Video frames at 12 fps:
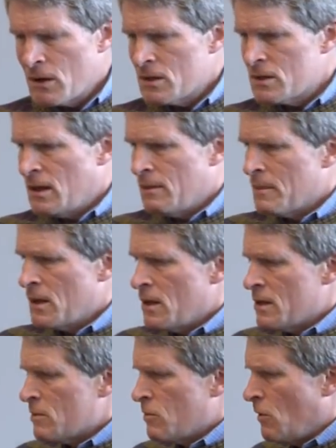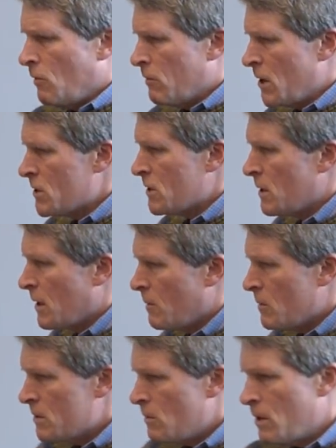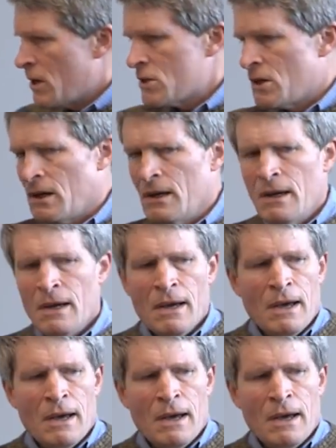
he told me this whole Russia thing was a witch hunt.